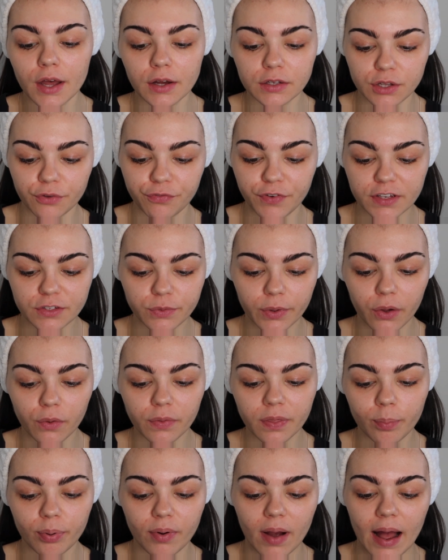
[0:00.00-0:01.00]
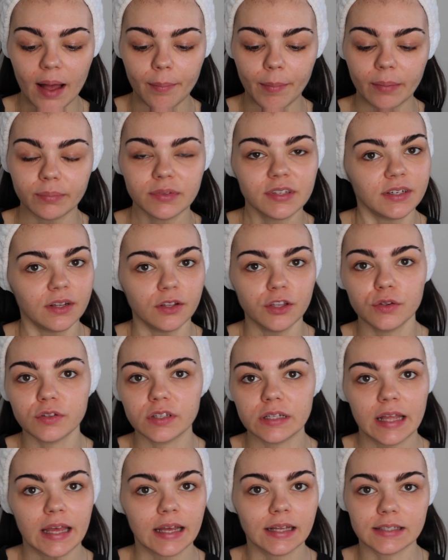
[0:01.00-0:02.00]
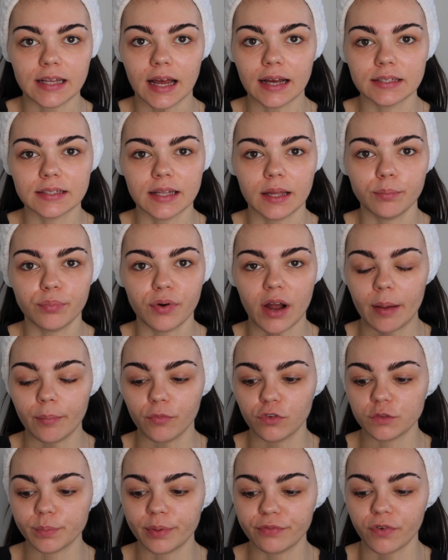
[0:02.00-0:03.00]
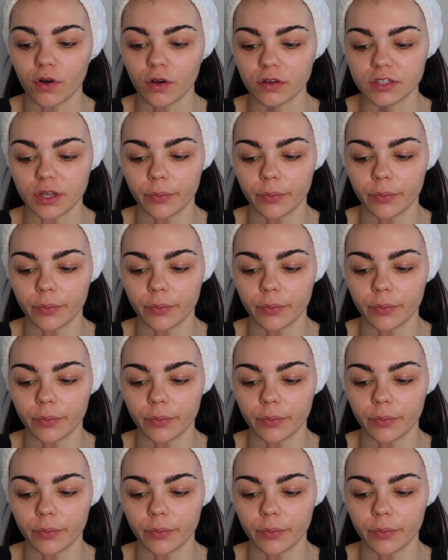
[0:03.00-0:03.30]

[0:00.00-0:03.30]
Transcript: So first we go in the prime. I'm still using the exact same primer as before,